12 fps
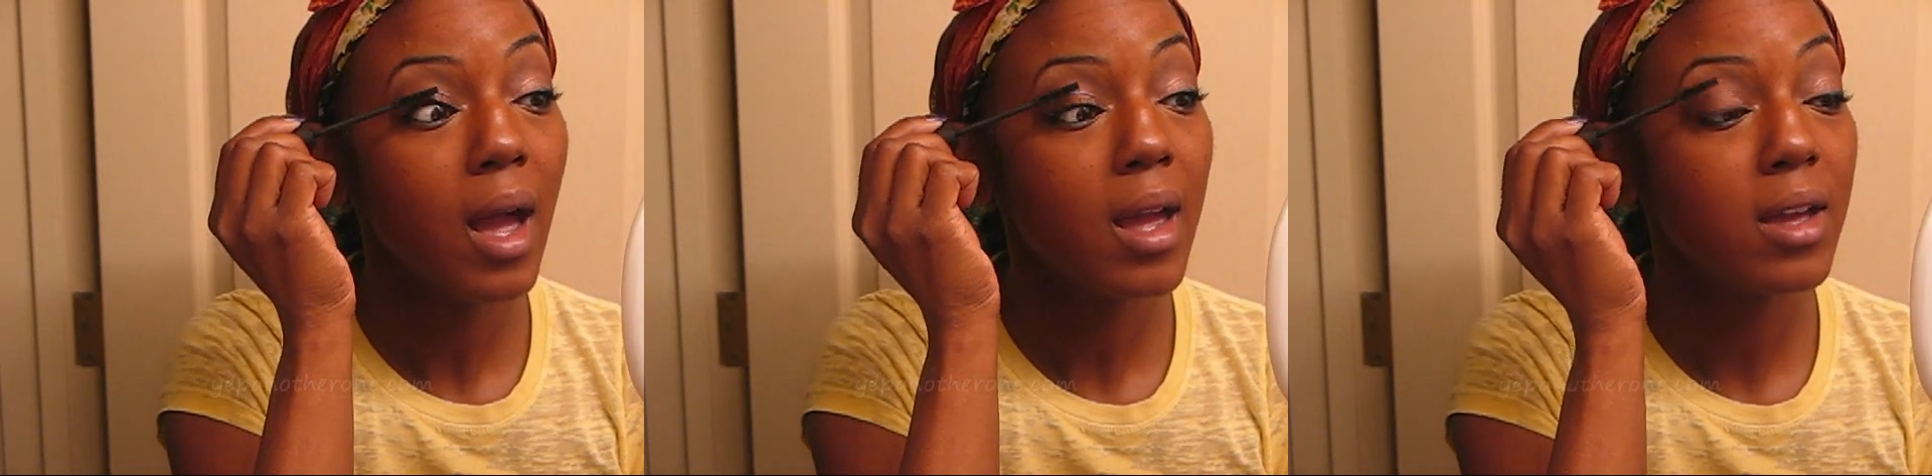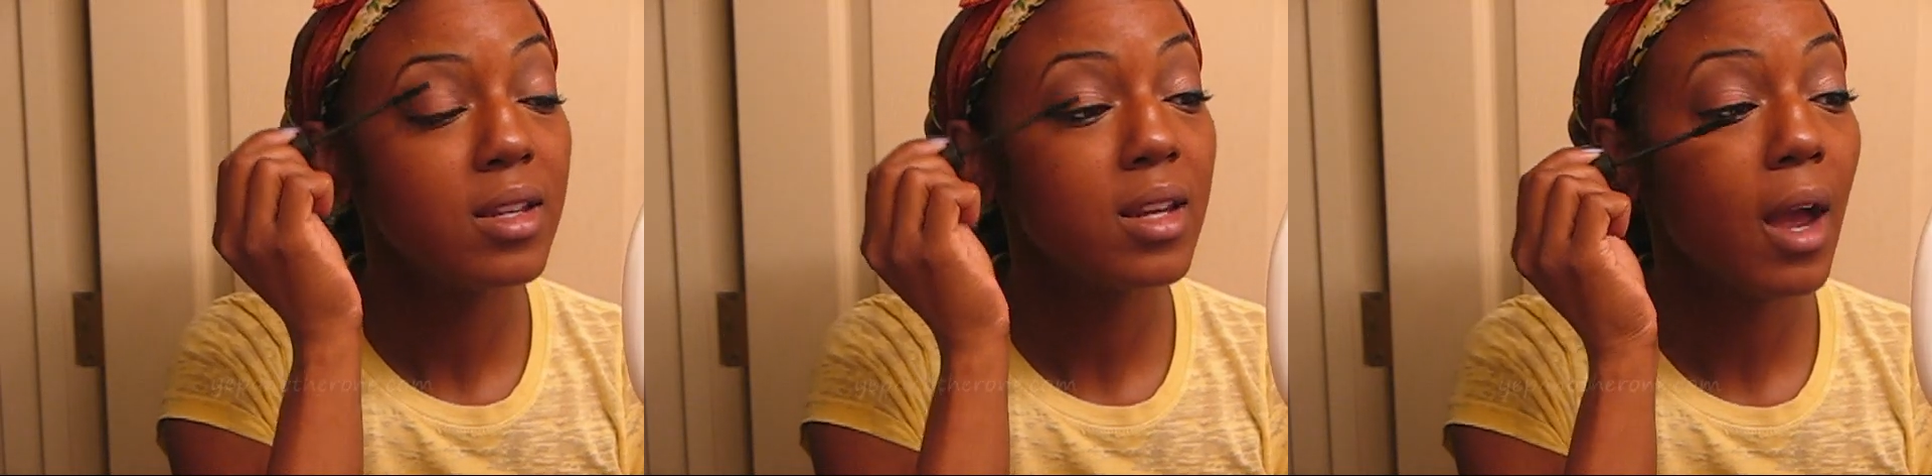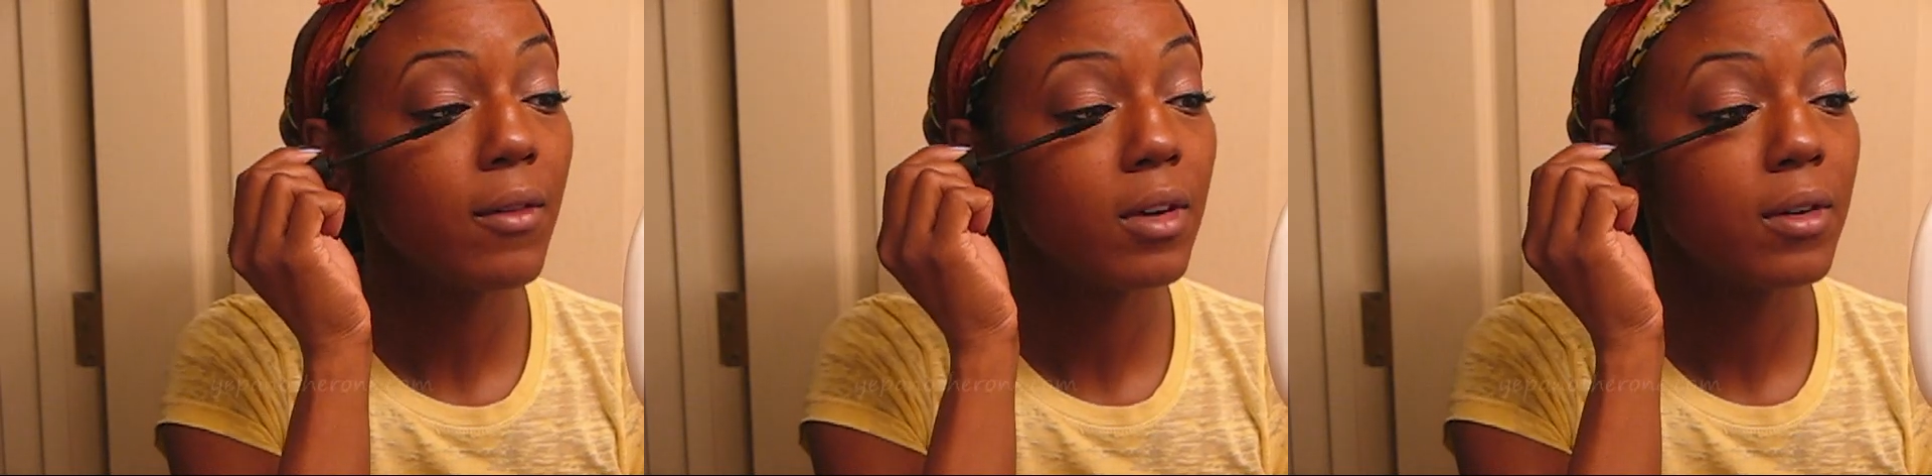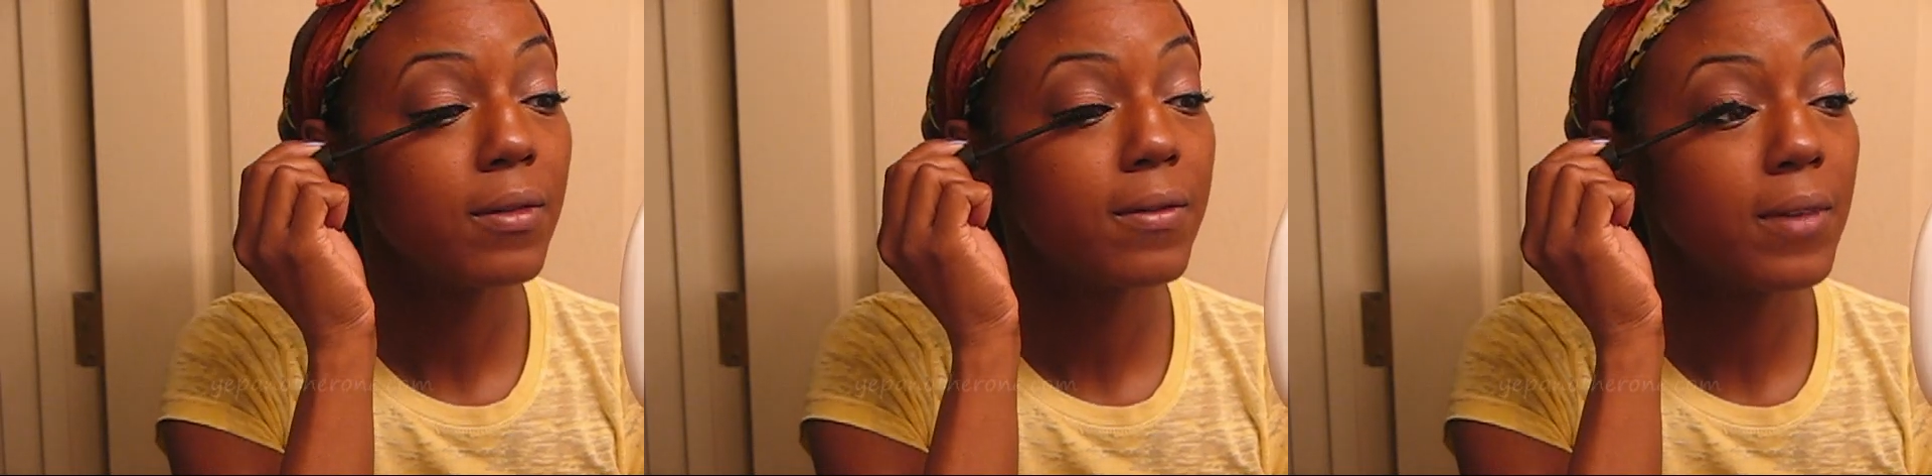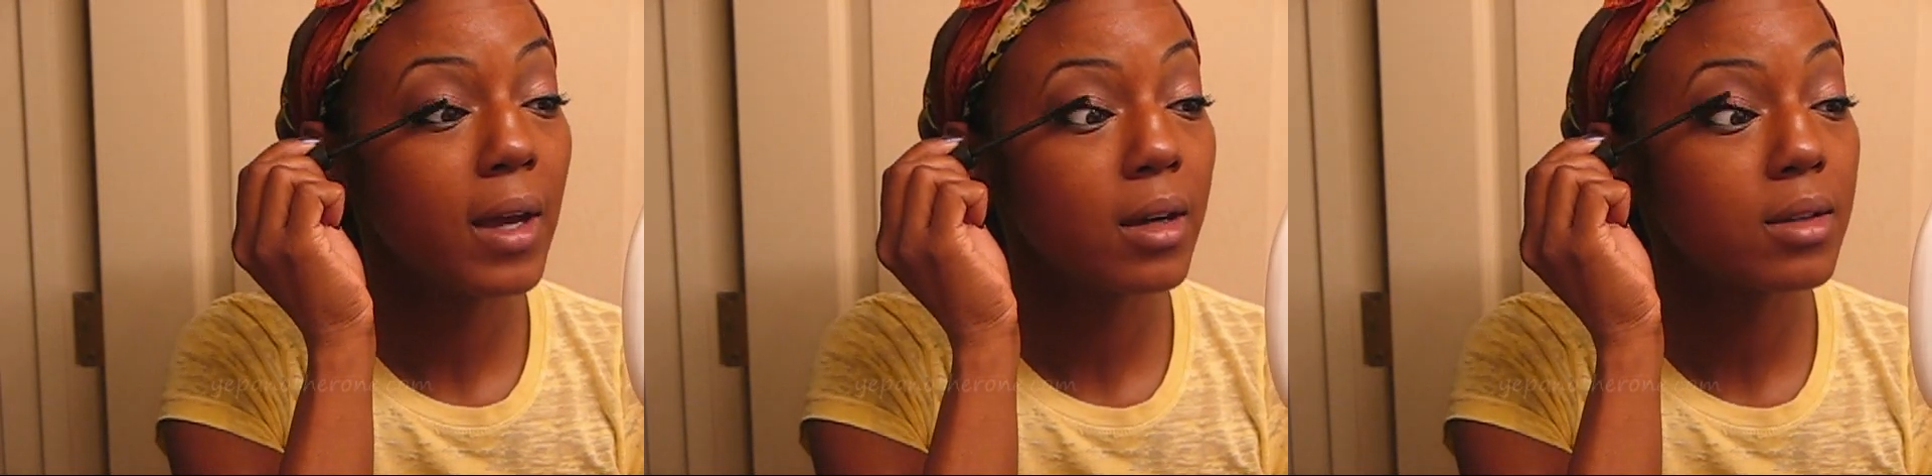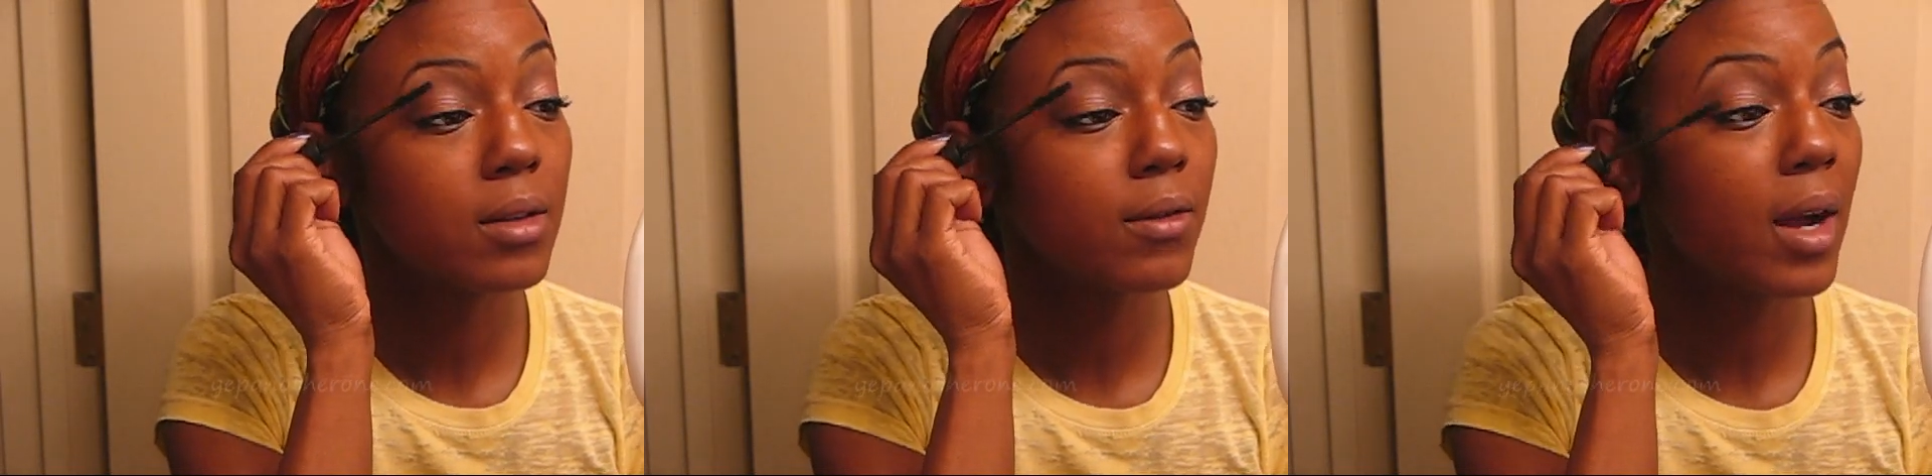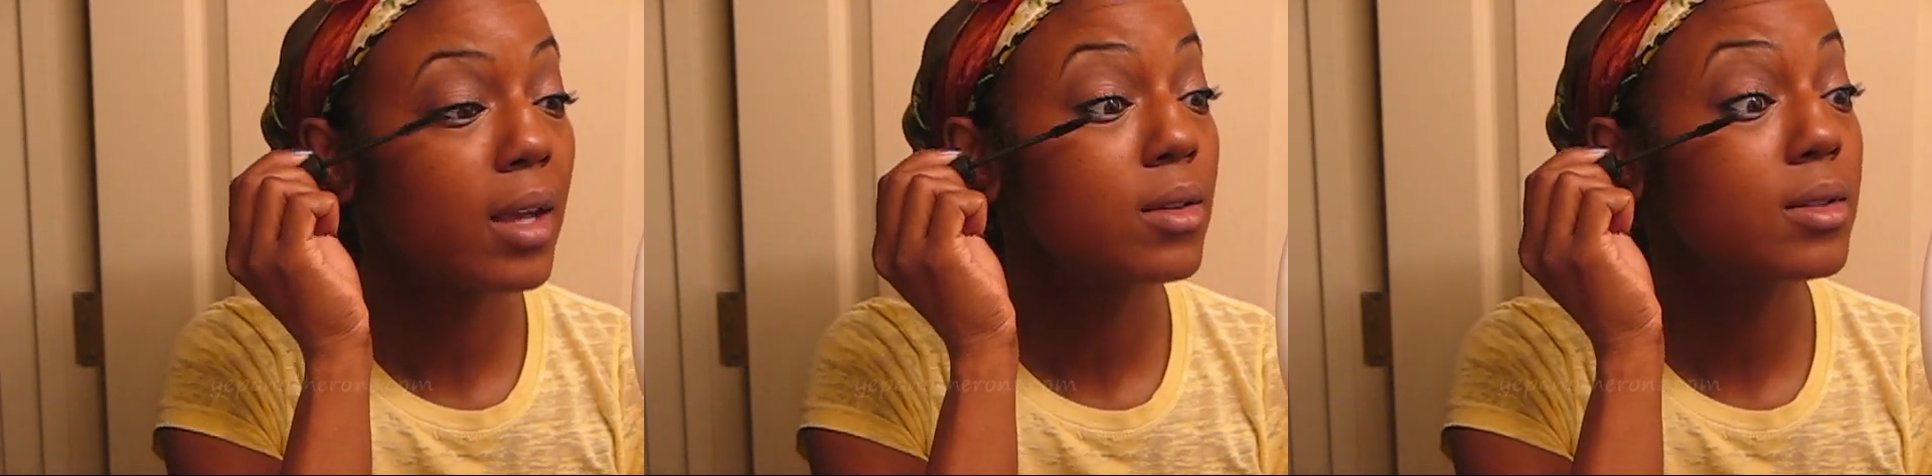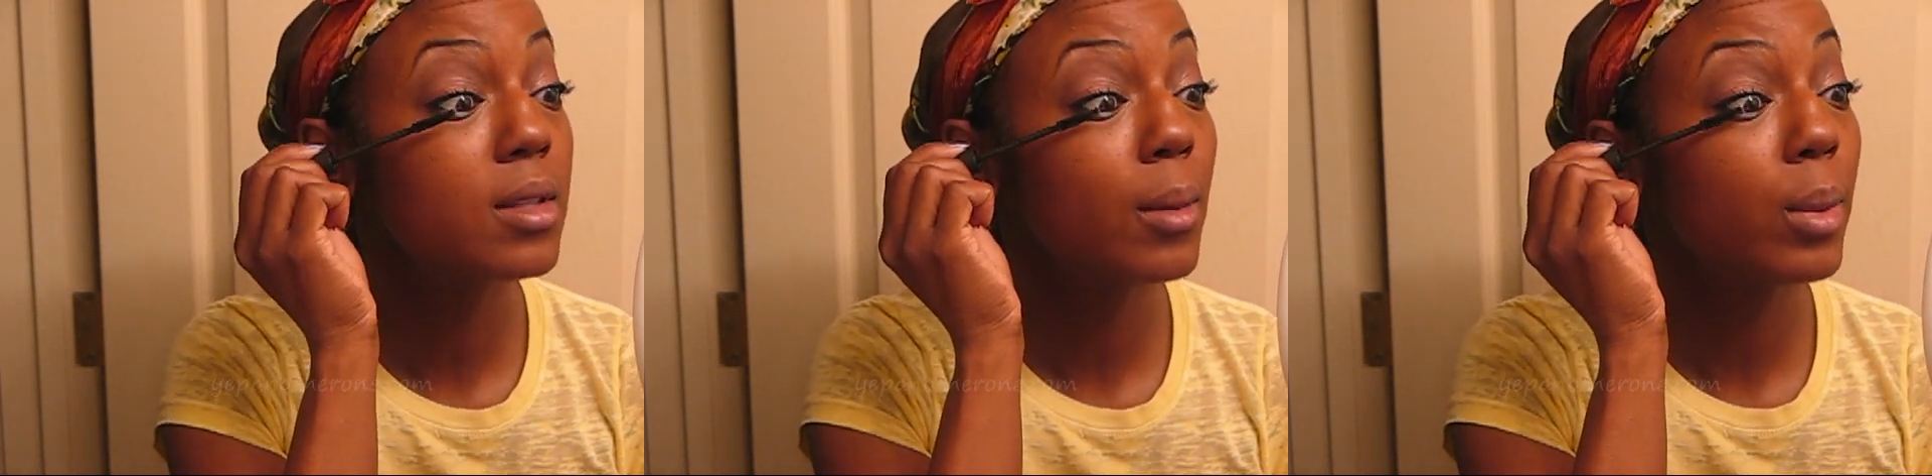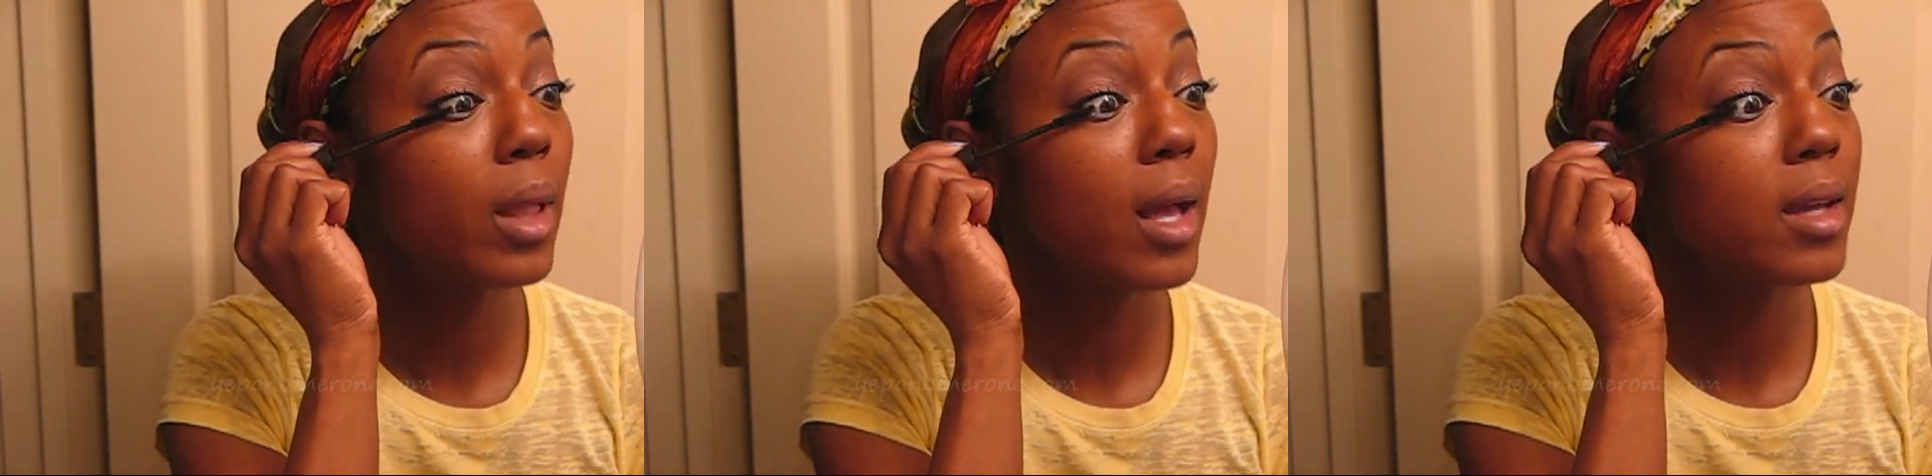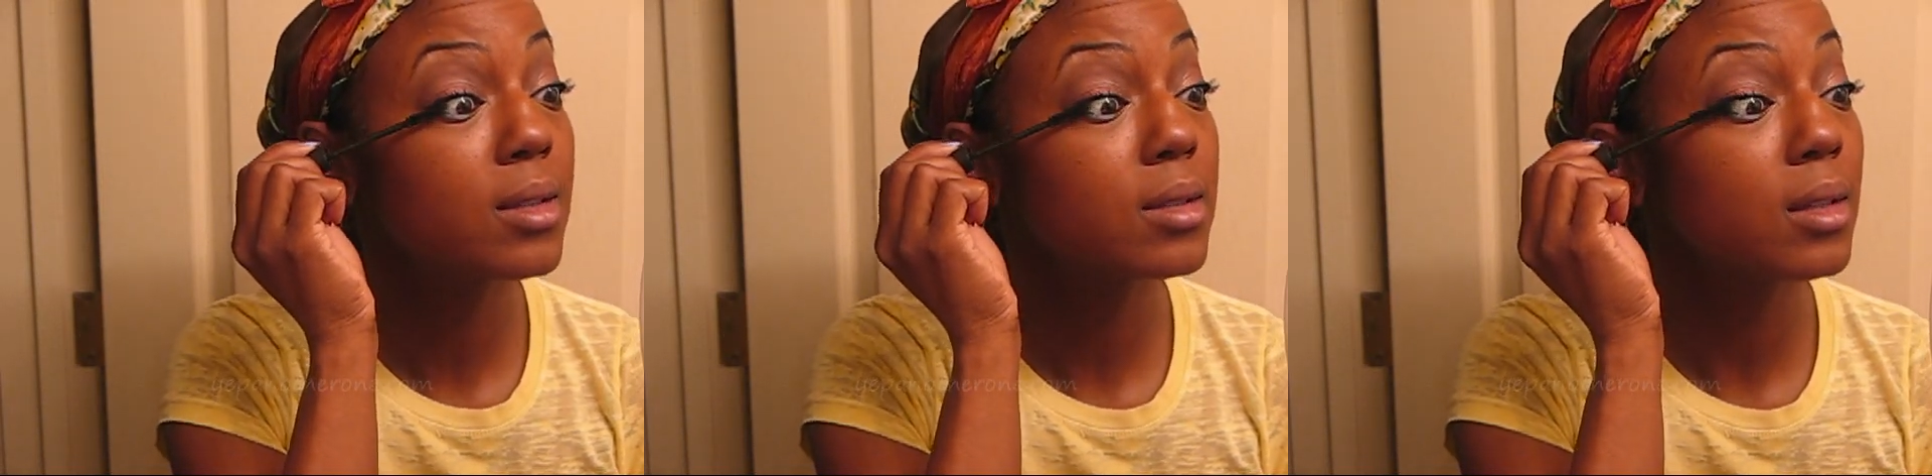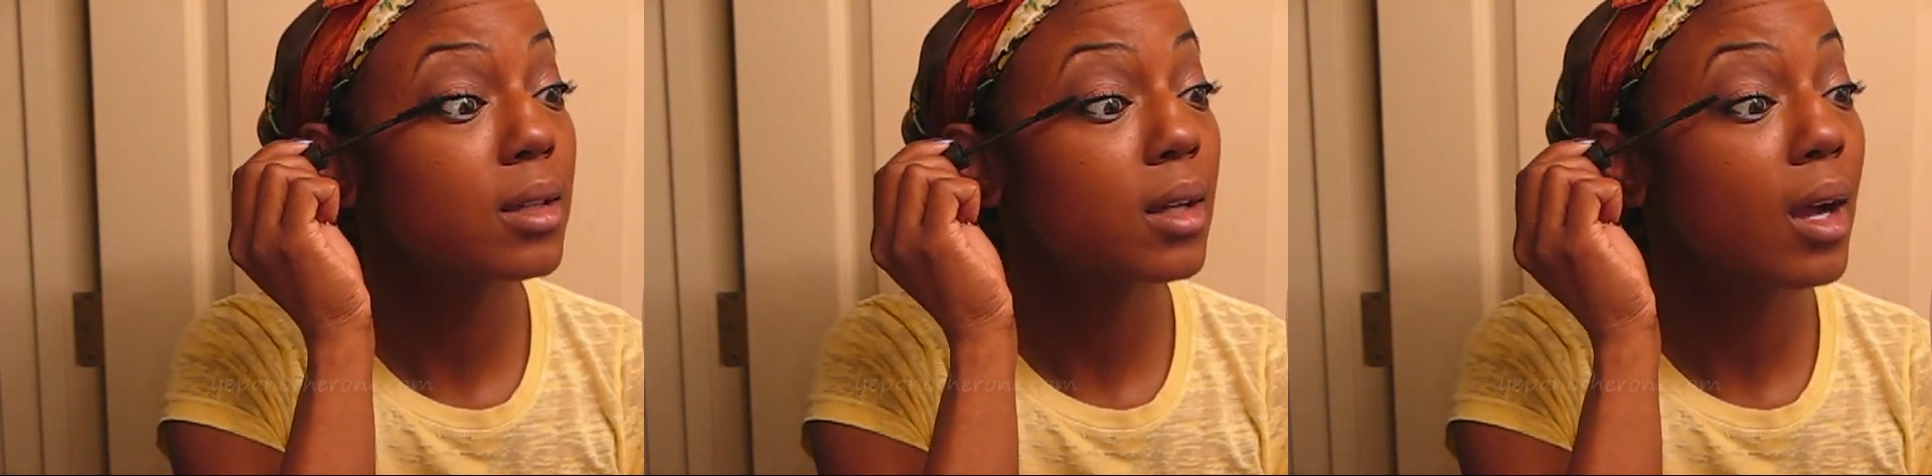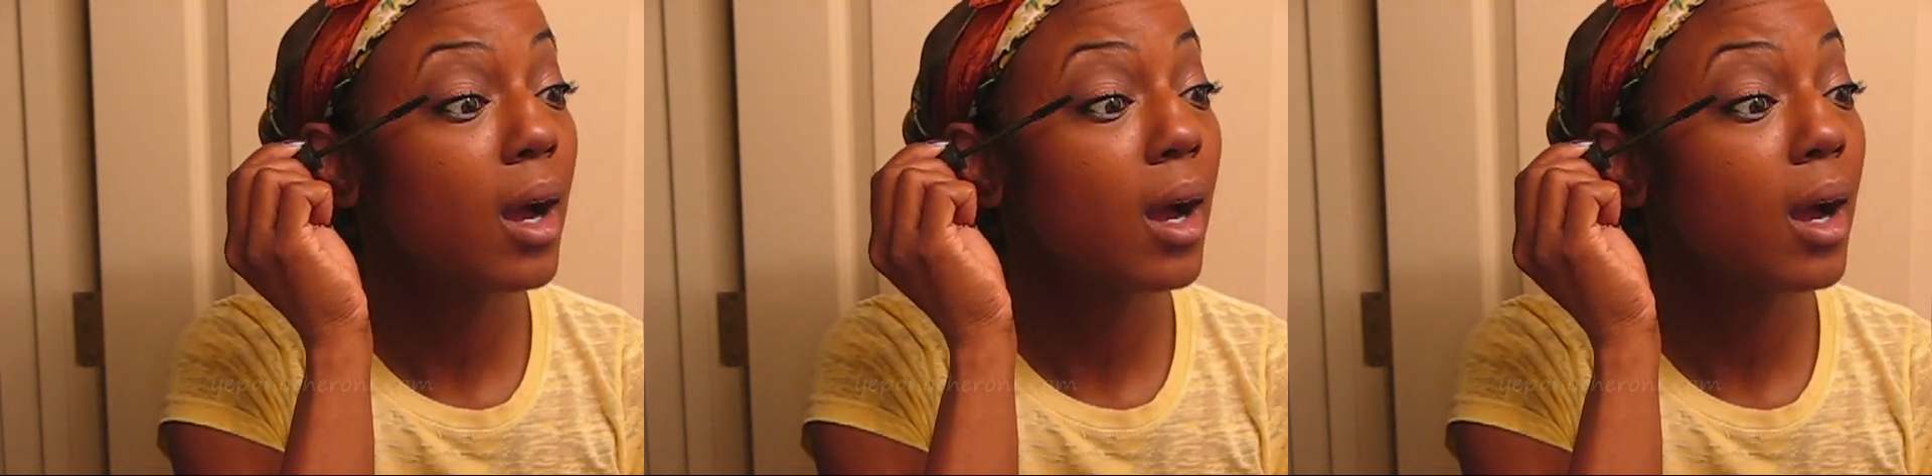It never fails if I use the plastic.